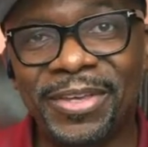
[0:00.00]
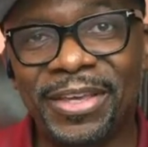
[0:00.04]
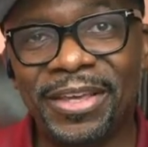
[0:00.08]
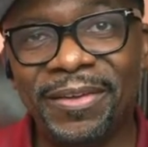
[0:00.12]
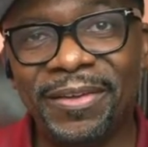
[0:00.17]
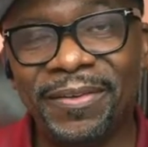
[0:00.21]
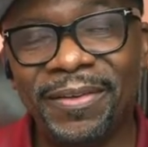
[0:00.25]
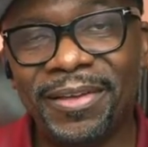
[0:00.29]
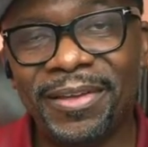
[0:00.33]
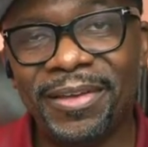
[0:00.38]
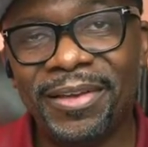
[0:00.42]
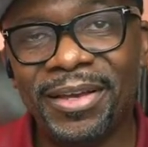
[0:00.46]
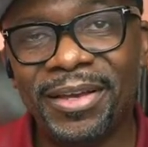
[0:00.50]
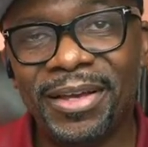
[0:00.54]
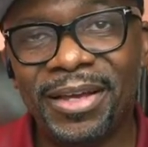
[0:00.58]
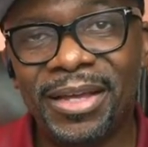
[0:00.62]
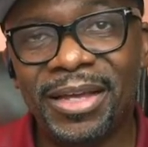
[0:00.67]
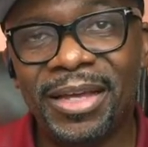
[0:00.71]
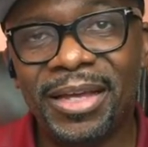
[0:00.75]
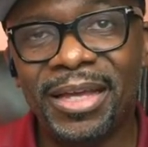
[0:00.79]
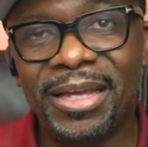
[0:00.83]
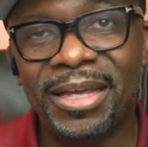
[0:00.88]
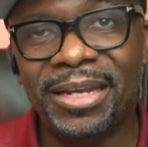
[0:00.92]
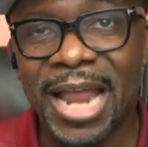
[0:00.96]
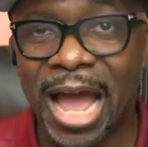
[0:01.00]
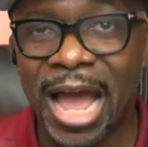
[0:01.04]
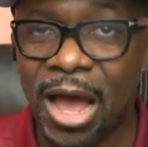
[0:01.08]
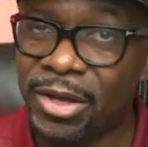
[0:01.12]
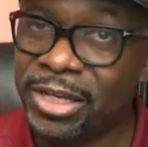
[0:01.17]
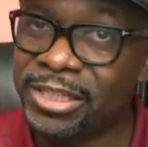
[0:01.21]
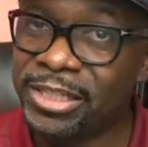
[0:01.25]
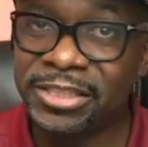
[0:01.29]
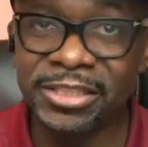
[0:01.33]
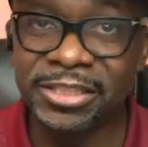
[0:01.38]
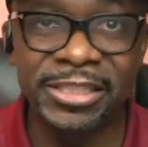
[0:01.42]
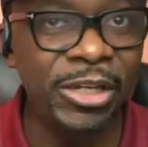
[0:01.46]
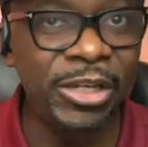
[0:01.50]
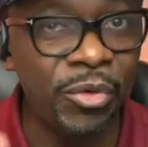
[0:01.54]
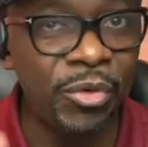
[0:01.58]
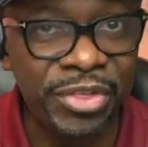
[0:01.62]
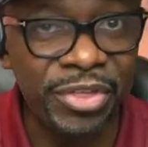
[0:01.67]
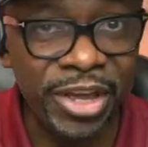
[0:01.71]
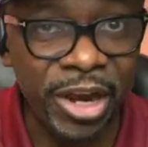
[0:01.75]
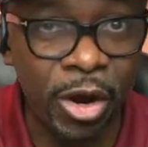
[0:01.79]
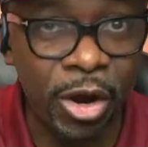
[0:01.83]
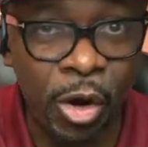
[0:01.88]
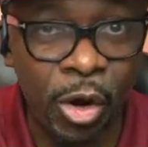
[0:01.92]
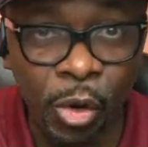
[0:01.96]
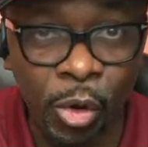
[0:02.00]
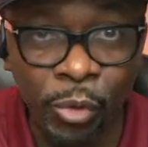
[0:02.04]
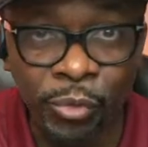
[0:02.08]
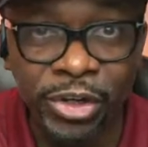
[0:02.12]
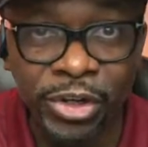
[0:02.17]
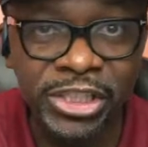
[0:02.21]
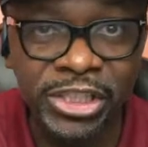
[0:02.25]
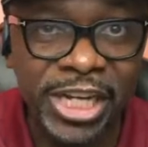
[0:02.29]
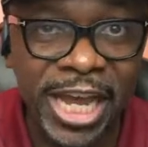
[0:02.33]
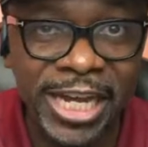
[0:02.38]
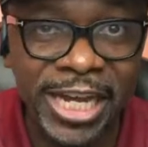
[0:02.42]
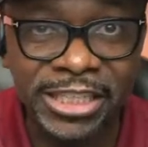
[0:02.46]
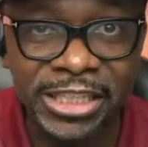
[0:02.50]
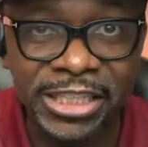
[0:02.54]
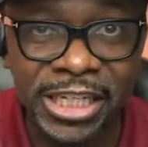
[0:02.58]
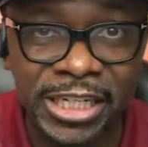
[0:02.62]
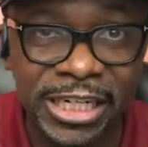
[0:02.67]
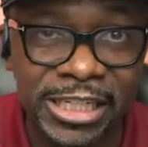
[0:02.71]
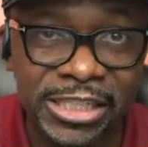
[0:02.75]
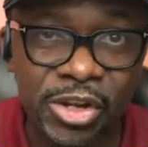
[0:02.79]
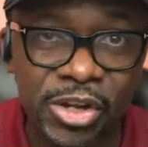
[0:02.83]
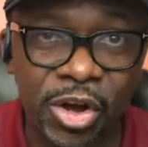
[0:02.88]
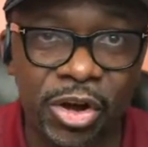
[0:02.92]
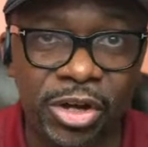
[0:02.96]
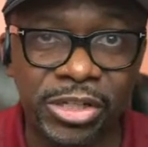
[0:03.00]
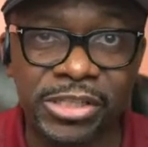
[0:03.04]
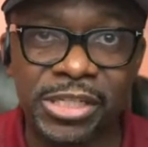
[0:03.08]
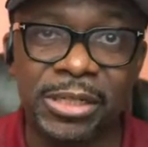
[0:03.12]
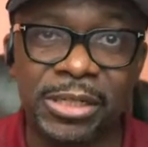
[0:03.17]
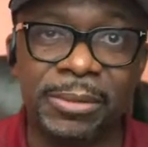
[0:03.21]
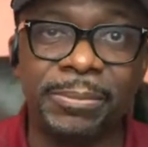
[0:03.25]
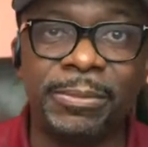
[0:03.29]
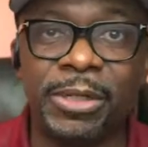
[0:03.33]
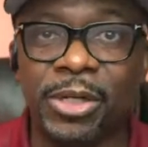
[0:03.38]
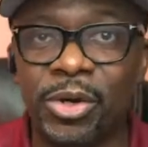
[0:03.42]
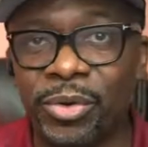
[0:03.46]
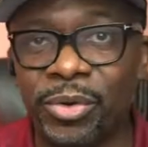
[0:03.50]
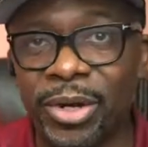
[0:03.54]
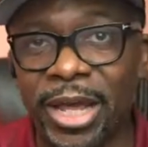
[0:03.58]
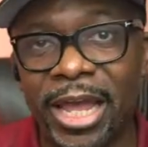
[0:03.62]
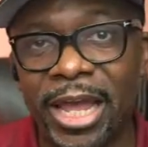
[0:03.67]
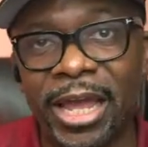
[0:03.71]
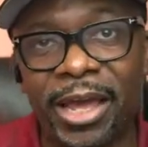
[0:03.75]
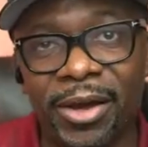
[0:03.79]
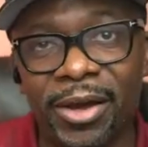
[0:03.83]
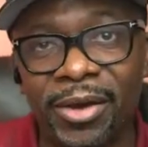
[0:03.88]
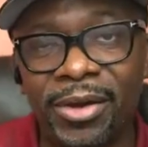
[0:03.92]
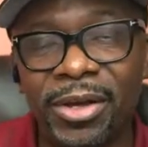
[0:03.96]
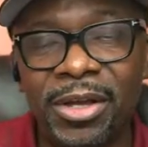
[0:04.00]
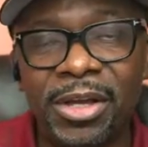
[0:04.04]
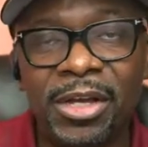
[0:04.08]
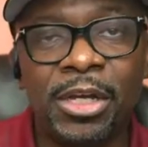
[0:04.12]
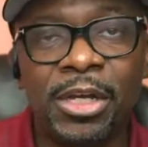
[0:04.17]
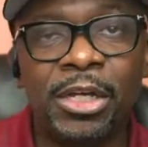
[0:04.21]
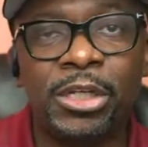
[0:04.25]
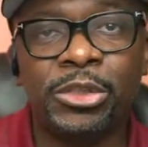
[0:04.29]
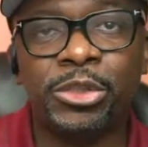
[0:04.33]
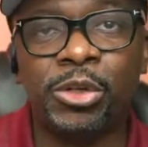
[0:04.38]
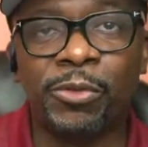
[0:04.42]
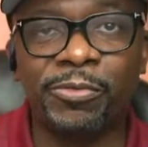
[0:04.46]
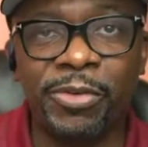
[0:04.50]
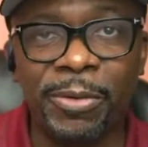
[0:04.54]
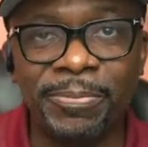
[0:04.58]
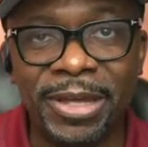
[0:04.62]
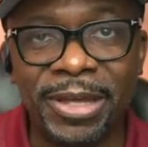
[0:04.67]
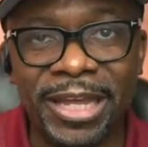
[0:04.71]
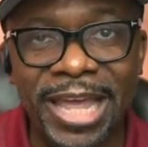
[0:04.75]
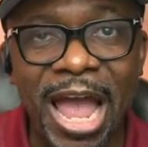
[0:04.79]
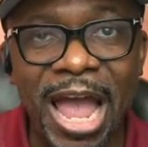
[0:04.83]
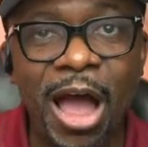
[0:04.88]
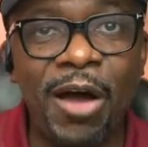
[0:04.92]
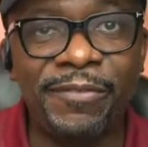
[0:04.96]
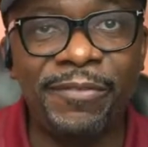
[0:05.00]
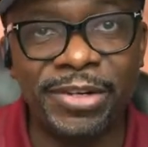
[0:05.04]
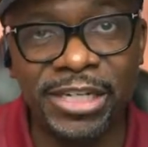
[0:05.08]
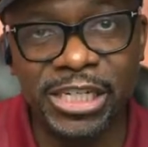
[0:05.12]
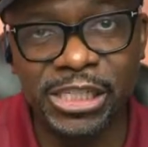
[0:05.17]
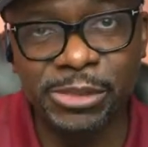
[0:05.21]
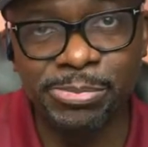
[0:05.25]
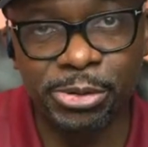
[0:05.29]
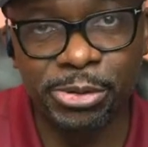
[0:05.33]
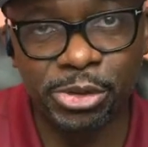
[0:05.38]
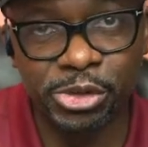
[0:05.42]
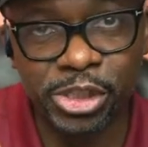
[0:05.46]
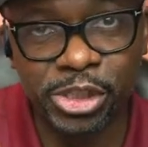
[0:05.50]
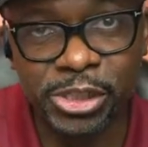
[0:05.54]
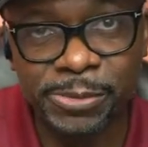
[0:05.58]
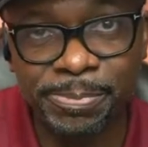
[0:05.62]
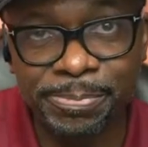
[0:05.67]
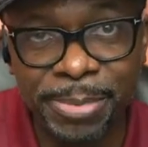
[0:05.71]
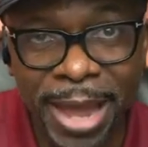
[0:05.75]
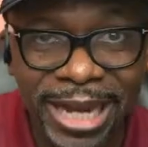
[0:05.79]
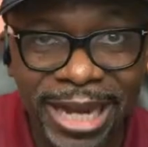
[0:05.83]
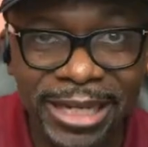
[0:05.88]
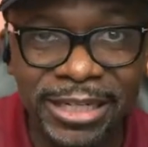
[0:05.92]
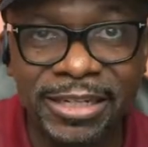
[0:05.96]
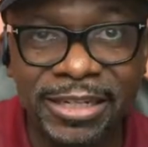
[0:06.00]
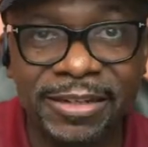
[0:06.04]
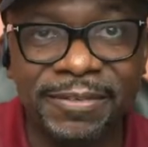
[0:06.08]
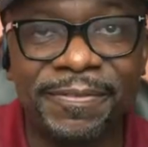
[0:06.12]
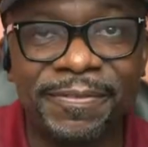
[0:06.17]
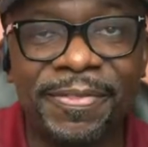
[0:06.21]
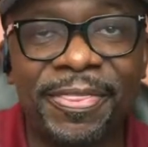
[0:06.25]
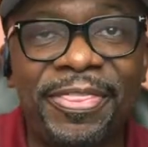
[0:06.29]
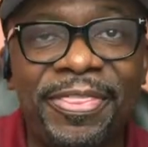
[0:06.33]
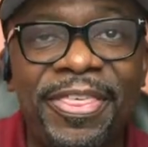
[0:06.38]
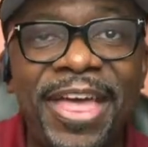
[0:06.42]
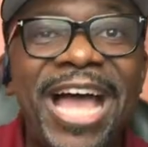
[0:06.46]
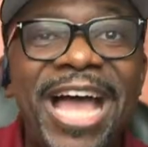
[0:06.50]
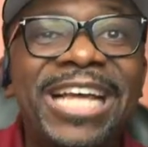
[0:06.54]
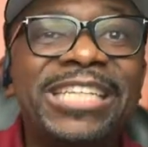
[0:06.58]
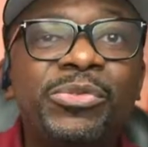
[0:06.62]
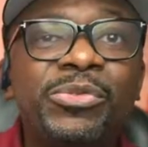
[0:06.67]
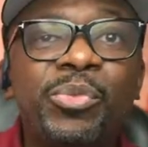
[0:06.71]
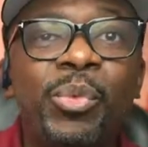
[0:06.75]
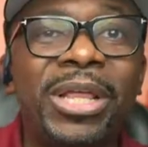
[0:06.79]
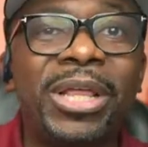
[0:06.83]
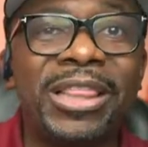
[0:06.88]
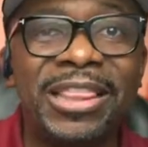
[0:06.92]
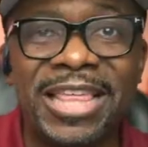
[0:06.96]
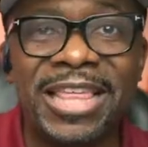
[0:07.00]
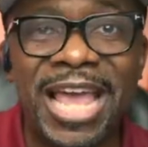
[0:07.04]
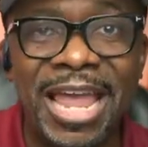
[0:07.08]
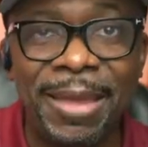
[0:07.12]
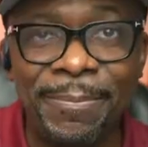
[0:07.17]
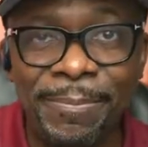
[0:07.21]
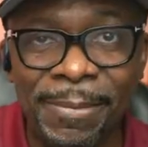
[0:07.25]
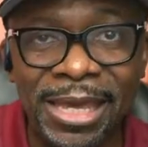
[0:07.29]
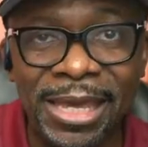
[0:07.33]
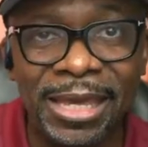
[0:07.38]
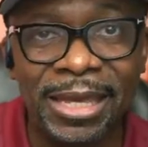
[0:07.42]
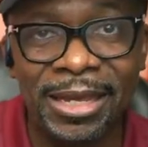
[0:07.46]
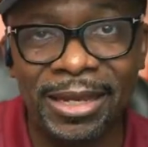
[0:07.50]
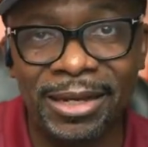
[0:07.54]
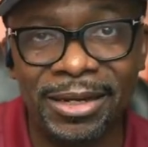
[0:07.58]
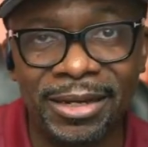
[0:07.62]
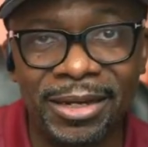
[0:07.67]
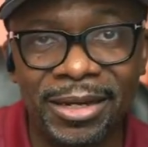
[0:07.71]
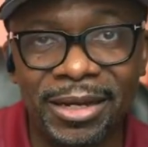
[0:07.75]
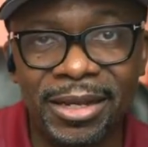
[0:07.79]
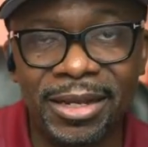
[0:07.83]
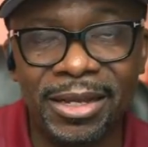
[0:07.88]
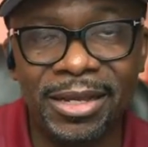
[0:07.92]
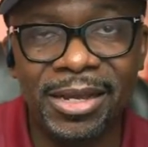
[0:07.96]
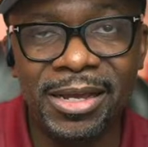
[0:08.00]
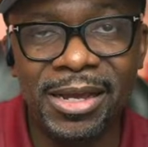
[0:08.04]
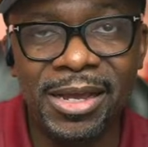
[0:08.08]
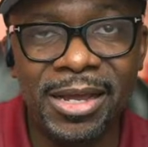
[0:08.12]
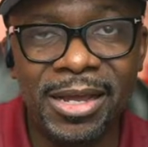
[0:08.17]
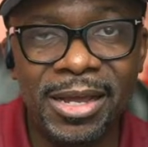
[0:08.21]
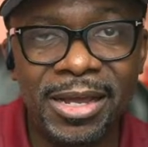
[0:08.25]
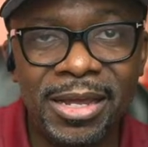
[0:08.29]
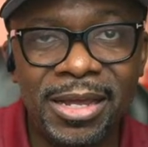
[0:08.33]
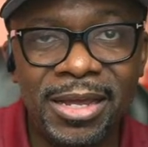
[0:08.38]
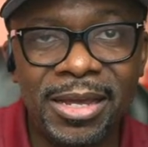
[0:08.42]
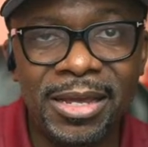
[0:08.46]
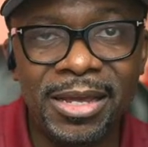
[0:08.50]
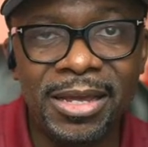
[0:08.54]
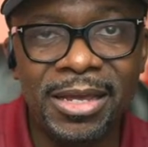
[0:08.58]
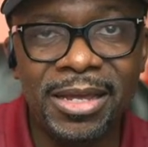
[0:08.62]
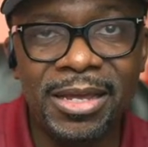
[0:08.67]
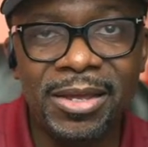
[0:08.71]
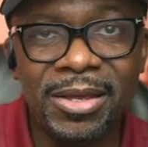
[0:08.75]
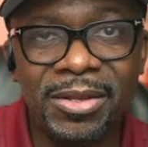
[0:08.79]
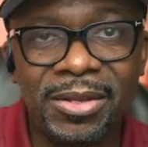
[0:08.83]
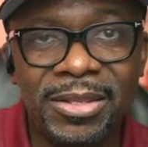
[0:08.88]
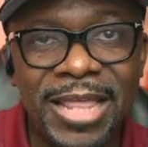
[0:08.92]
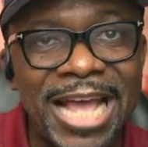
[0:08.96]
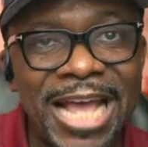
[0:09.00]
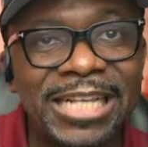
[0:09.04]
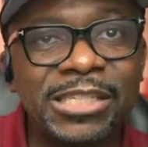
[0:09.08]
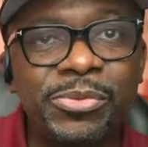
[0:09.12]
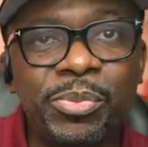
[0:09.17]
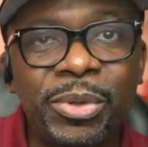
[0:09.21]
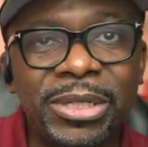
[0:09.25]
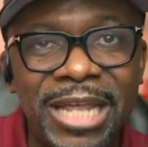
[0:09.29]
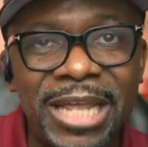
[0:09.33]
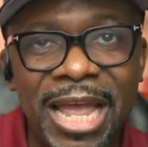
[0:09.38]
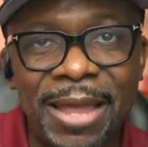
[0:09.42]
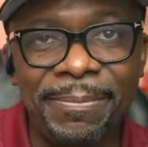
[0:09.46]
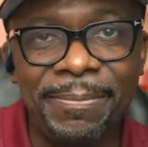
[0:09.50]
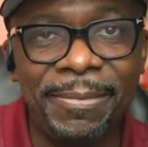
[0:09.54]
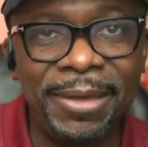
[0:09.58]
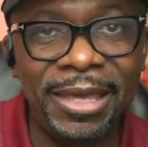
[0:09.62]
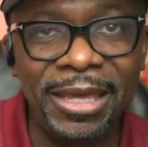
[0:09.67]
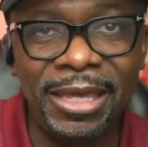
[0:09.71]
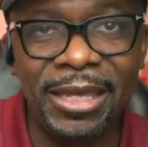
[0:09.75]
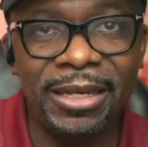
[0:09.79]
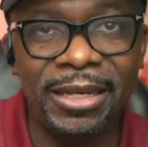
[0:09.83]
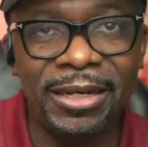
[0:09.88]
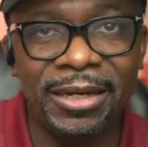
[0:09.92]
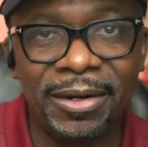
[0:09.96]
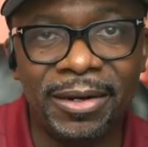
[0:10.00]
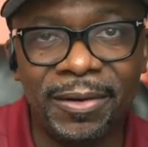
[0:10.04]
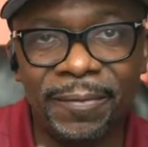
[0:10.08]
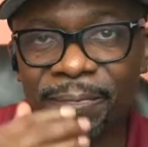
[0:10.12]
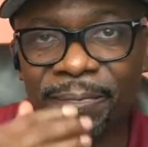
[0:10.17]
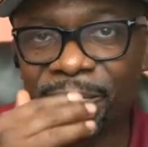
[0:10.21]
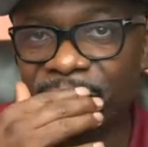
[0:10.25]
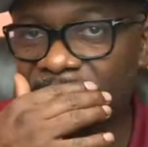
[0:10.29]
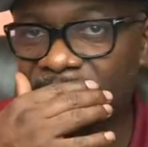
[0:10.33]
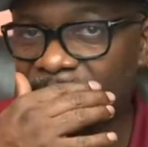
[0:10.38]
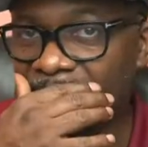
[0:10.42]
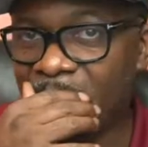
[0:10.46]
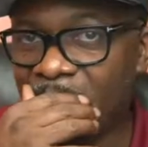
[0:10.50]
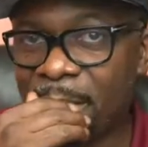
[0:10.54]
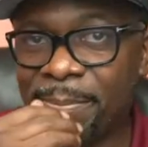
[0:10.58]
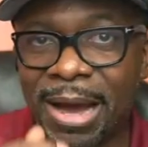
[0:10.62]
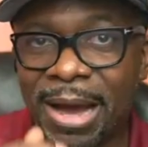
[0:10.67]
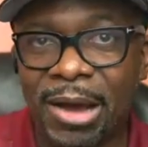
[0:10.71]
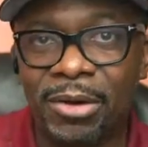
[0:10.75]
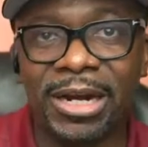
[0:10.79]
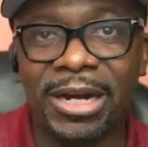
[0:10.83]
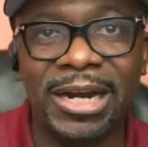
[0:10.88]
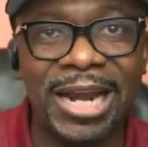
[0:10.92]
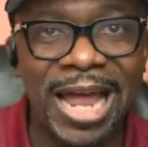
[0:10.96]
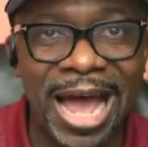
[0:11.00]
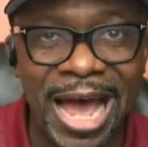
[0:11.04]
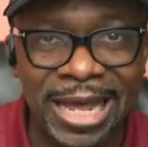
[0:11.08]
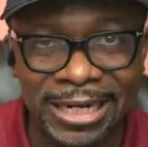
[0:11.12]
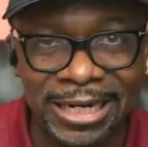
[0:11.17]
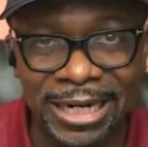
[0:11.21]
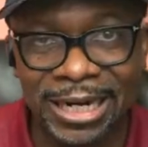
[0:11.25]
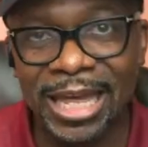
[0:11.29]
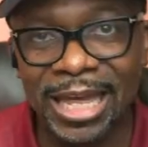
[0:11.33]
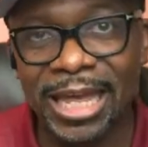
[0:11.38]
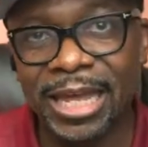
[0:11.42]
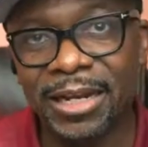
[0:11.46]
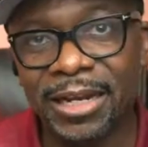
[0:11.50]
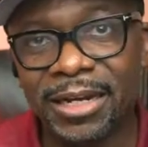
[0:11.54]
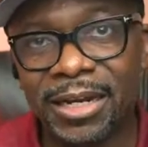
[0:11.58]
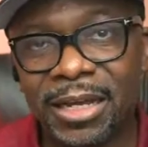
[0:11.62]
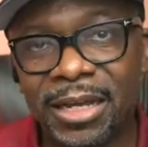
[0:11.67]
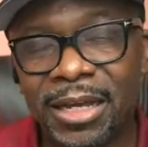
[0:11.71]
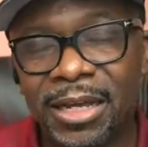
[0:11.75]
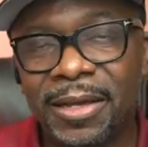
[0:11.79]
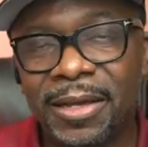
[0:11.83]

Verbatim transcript: See, now it's still their own rejection that's causing them to go to hell. So, from the Calvinist perspective, that's what they mean. That's what they mean about a non-elect.